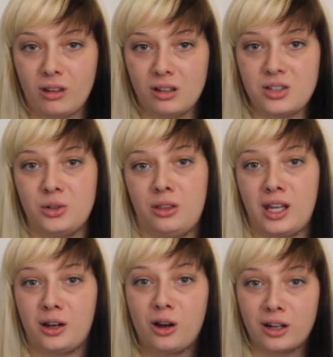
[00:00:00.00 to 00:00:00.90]
So
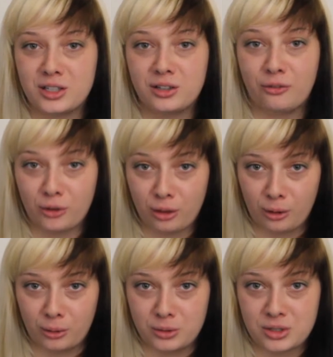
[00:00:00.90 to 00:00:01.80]
thank God for
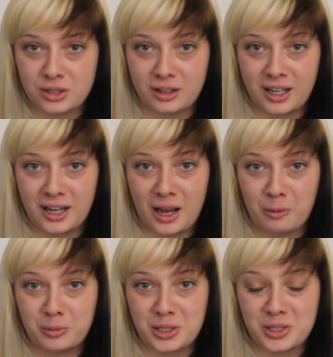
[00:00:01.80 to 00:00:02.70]
those. They
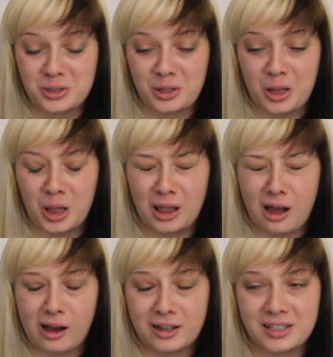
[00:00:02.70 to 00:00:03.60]
helped us a
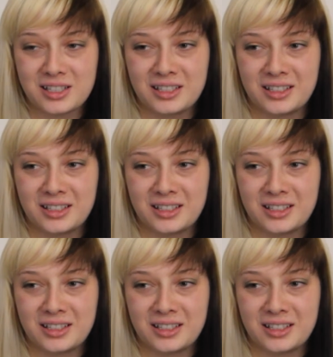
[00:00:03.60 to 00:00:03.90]
lot,